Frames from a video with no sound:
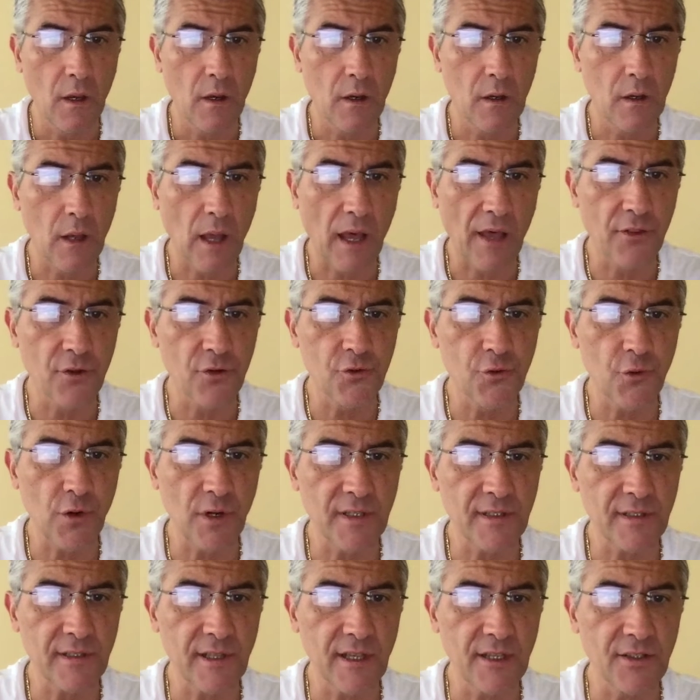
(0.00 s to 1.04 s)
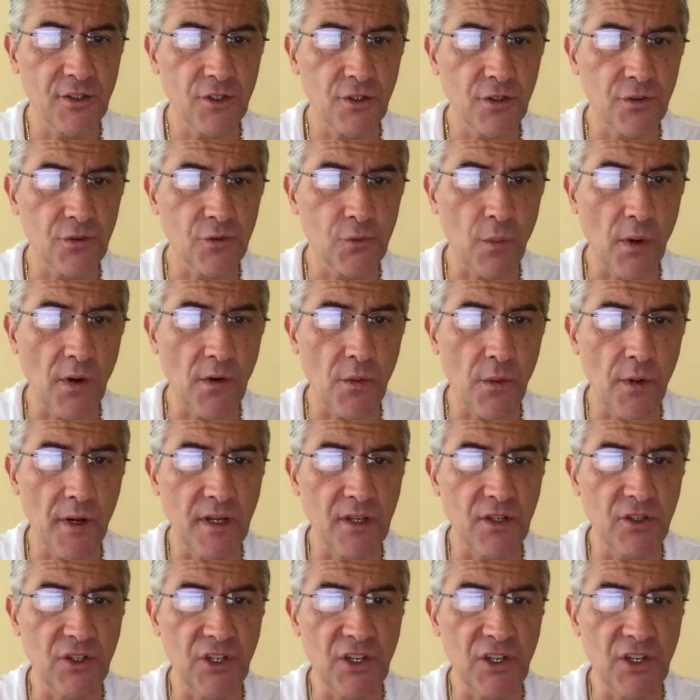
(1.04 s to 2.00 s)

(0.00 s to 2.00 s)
Other translations render it,